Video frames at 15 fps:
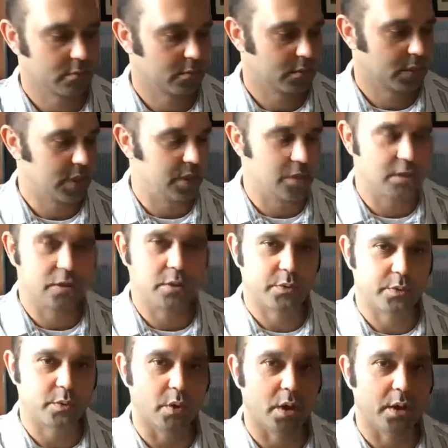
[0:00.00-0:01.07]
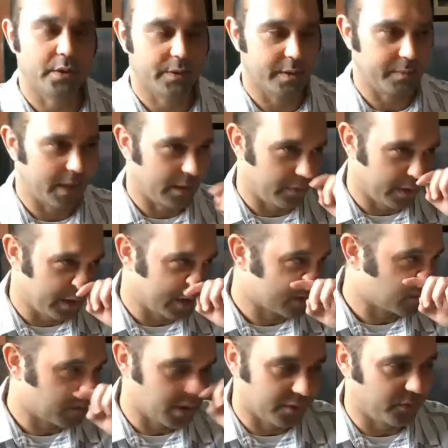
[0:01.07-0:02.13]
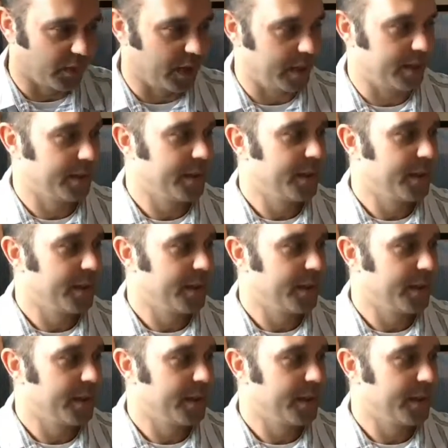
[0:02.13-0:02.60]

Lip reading: And you can go through all of them that way. That's really fun.